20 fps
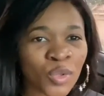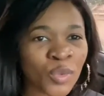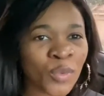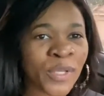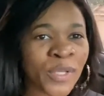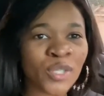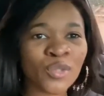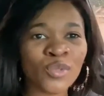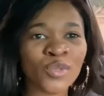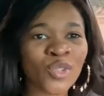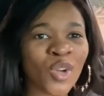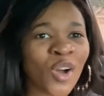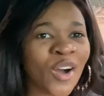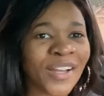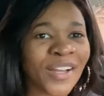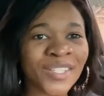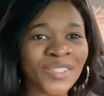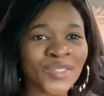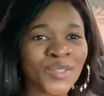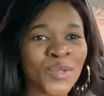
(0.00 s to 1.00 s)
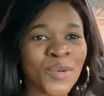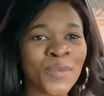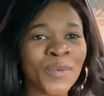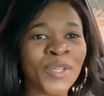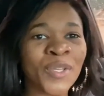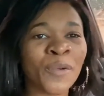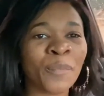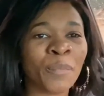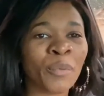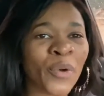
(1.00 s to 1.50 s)
when you're talking to him when
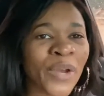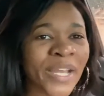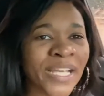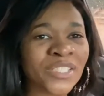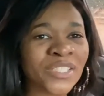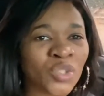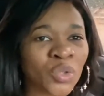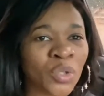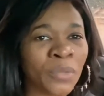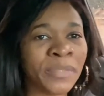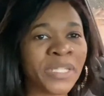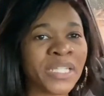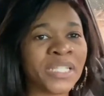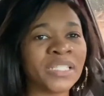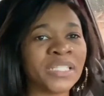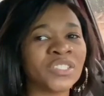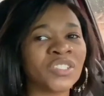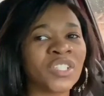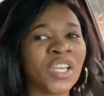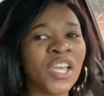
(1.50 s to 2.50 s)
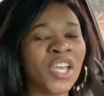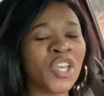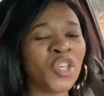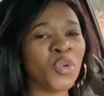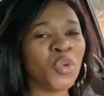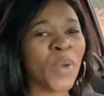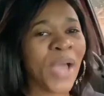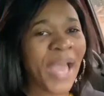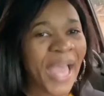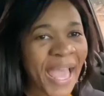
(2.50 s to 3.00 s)
you're praying to him because
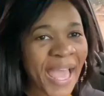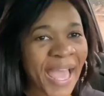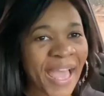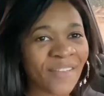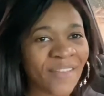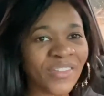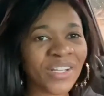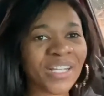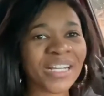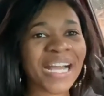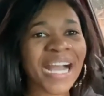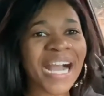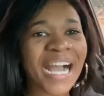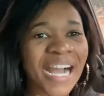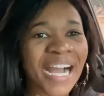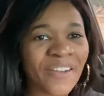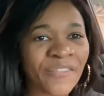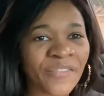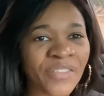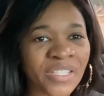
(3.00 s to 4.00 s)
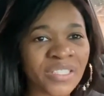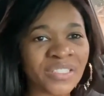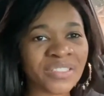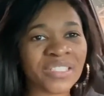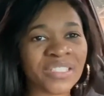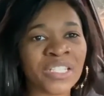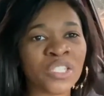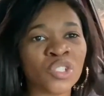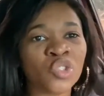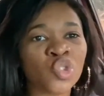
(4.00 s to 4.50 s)
you have a confidence
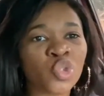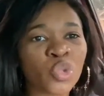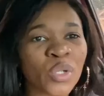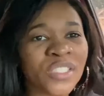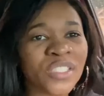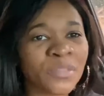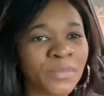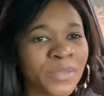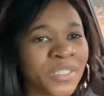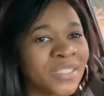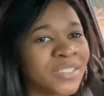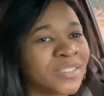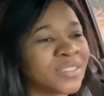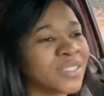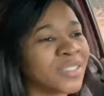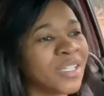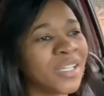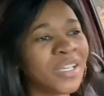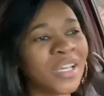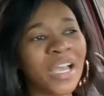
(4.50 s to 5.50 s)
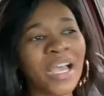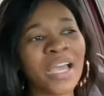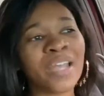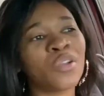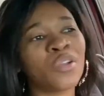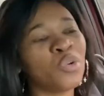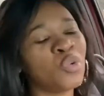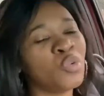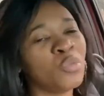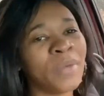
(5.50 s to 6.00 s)
and a trust because i
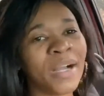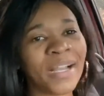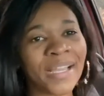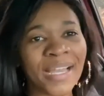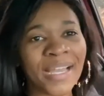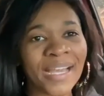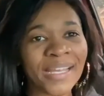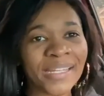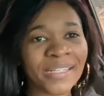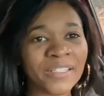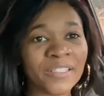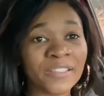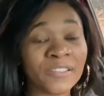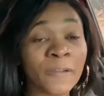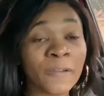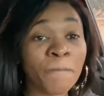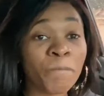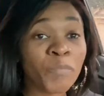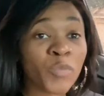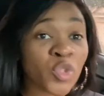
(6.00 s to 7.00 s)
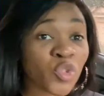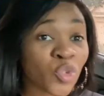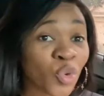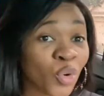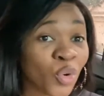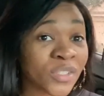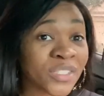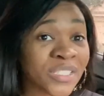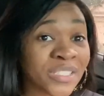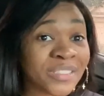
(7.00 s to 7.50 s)
know who my god is so
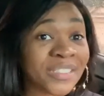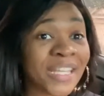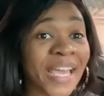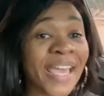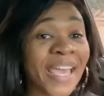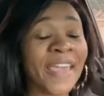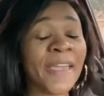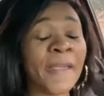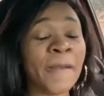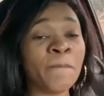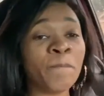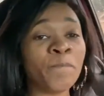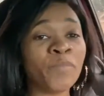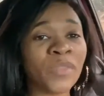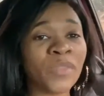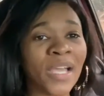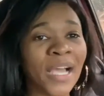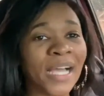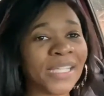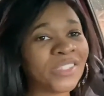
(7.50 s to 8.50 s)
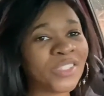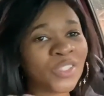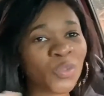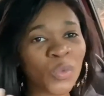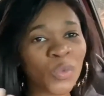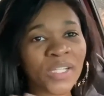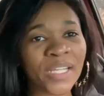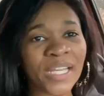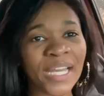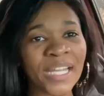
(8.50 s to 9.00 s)
on today i just
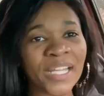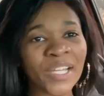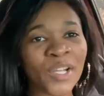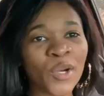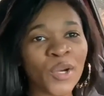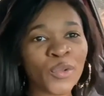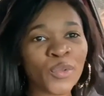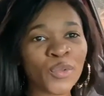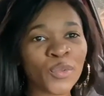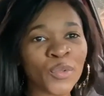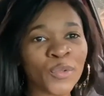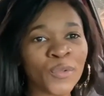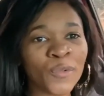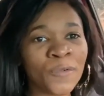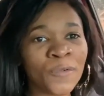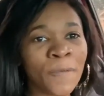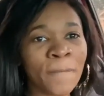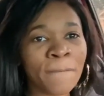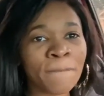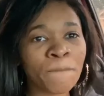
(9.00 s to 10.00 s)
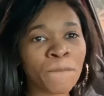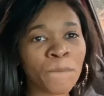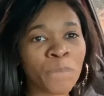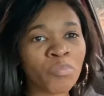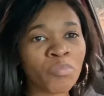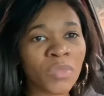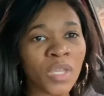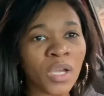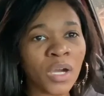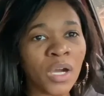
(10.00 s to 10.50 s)
want to kind of go through
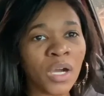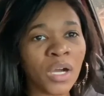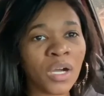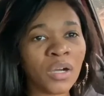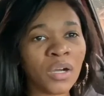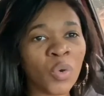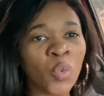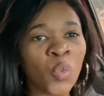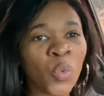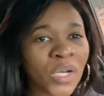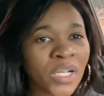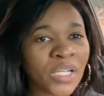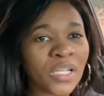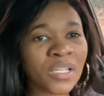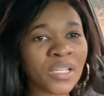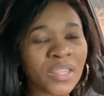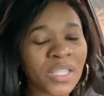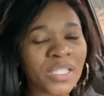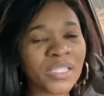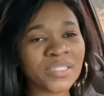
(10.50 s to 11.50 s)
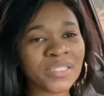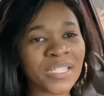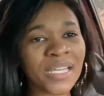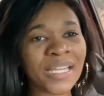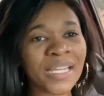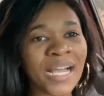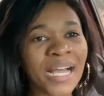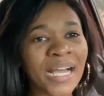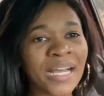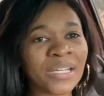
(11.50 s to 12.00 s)
uh one of the things that
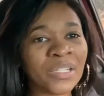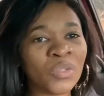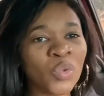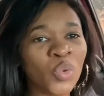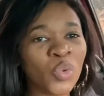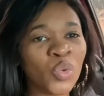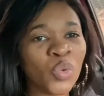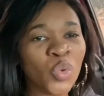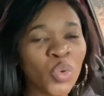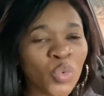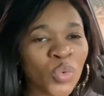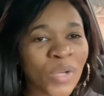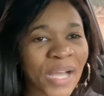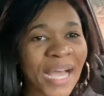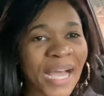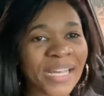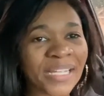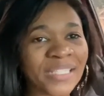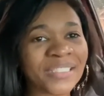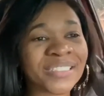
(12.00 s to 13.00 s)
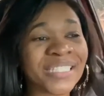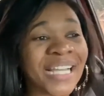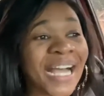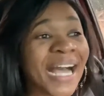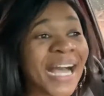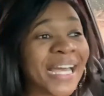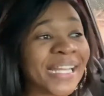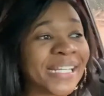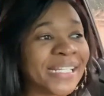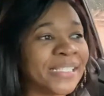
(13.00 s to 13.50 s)
god who god is
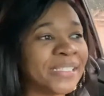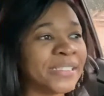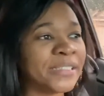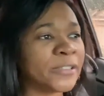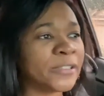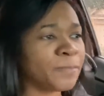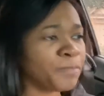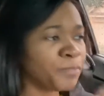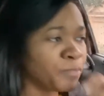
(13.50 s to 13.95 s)
god is